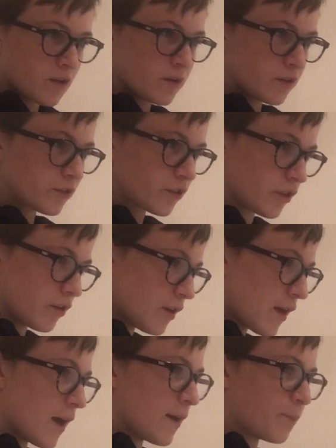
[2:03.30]
So,
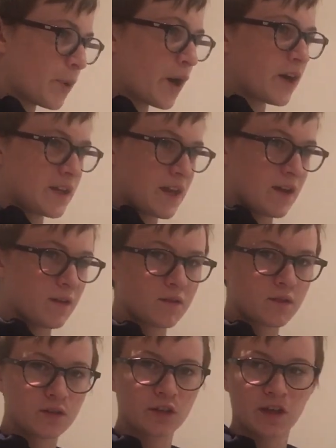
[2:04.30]
per year.
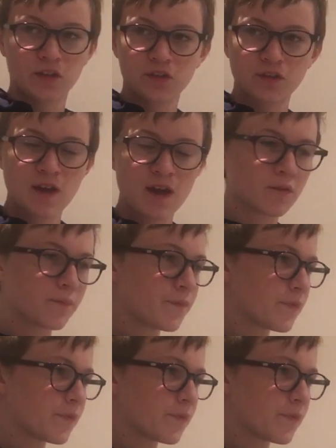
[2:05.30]
Okay, so now